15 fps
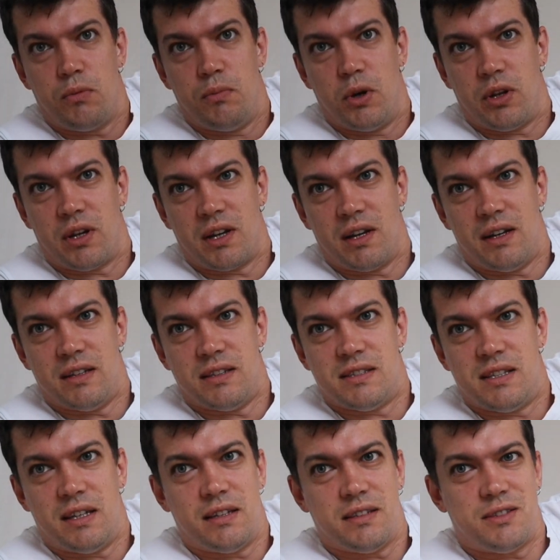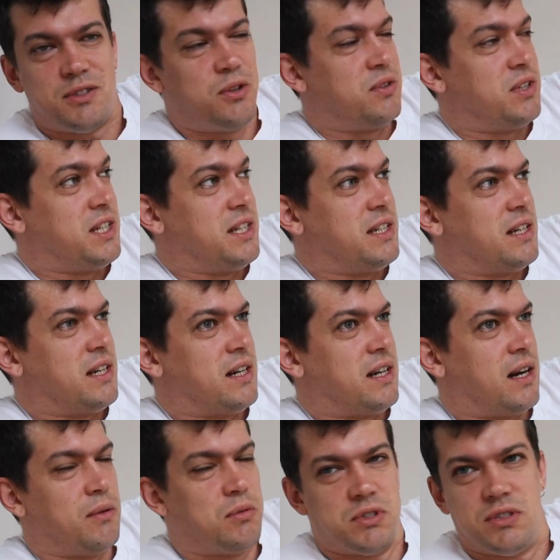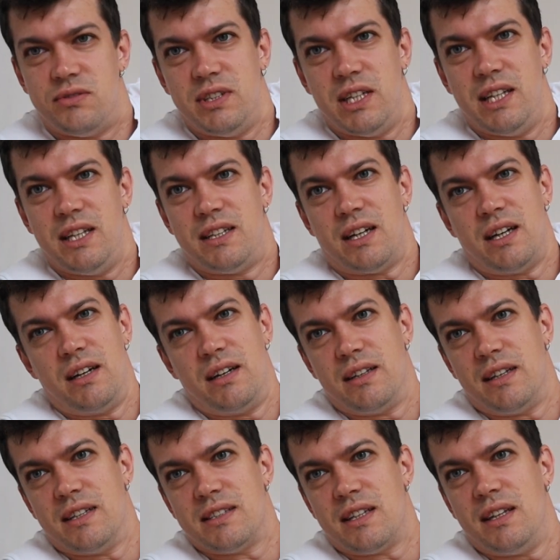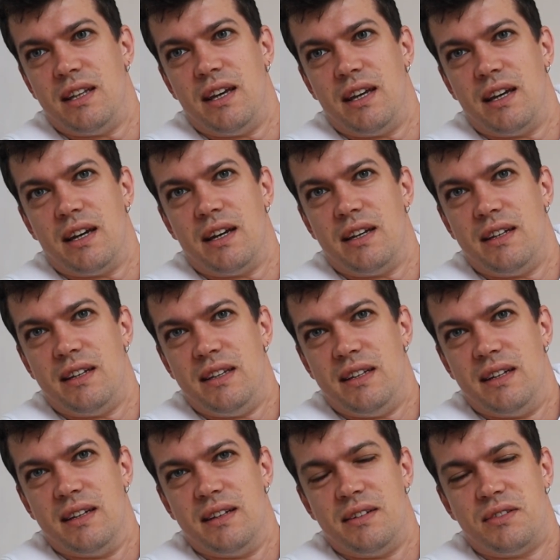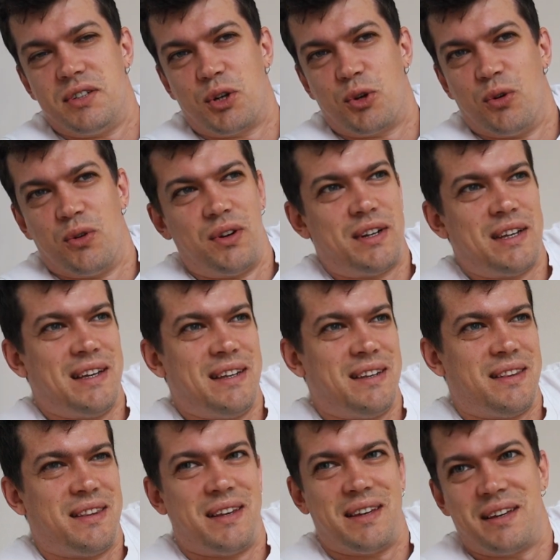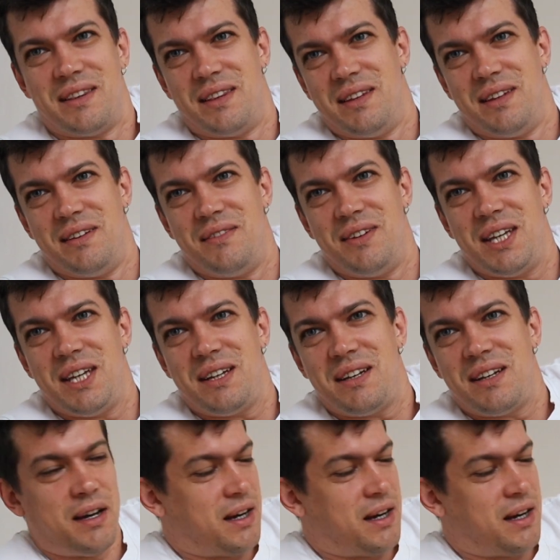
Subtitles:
morning, guys. Sorry, I was really tired yesterday and didn't record anything in the evening.